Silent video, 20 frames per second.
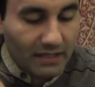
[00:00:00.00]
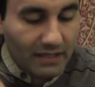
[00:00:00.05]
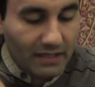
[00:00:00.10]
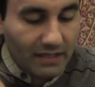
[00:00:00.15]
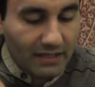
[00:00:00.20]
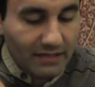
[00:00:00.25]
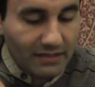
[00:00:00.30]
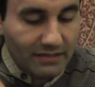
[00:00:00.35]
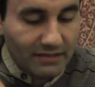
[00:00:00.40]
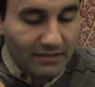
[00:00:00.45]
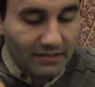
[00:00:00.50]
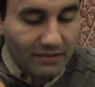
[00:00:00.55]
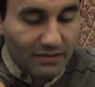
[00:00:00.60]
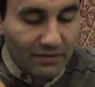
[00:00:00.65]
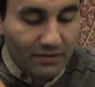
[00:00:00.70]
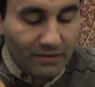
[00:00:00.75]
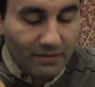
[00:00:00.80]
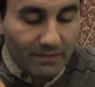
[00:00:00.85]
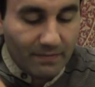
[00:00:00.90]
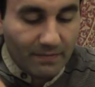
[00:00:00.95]
And
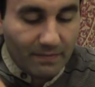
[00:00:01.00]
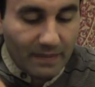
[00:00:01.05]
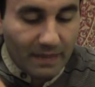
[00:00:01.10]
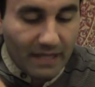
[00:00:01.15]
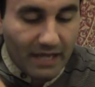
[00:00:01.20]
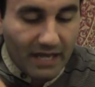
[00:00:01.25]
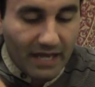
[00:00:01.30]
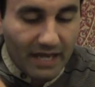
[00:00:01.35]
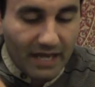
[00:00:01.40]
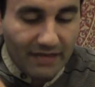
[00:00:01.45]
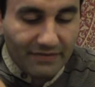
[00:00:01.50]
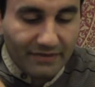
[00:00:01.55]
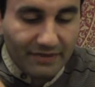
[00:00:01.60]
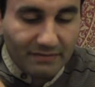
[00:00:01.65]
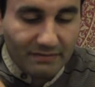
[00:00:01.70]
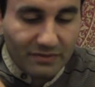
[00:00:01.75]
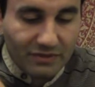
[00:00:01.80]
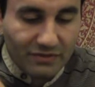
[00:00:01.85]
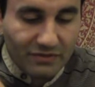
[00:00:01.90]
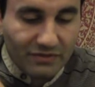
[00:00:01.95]
so I had
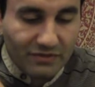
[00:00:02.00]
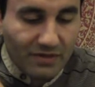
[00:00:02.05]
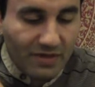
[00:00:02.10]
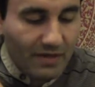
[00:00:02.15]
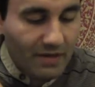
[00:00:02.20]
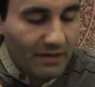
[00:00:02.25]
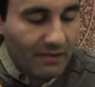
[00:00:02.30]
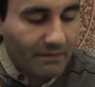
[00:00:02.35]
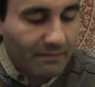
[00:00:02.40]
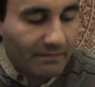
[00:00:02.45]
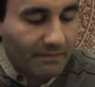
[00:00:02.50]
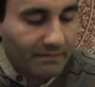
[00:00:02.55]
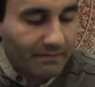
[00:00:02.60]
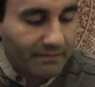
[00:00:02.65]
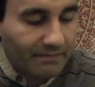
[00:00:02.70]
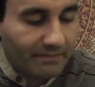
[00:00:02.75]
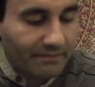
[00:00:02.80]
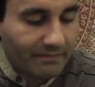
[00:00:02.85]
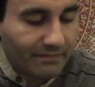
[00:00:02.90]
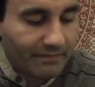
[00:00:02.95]
them strum